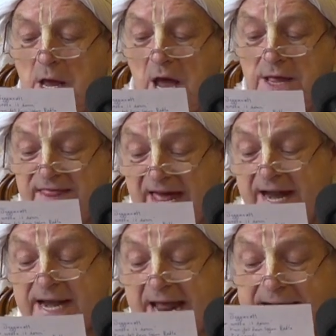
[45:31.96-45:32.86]
And
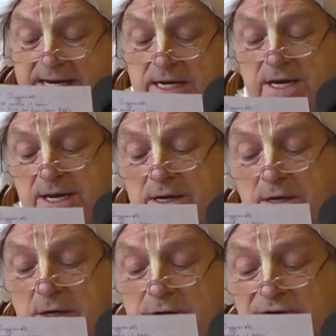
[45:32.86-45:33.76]
then in
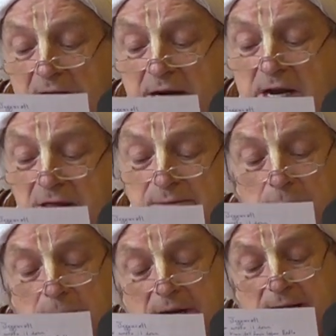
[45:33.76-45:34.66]
Jagannath
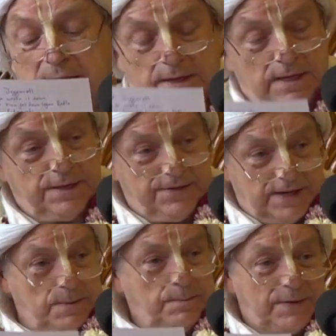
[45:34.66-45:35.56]
Puri, the
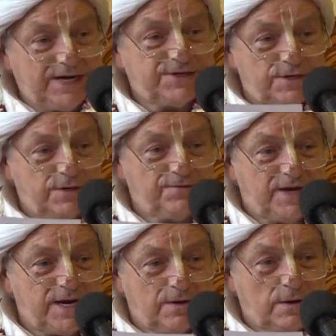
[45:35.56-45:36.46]
completion of
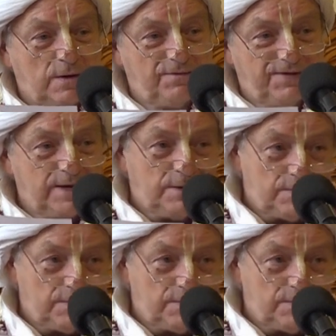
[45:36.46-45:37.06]
Gita Govinda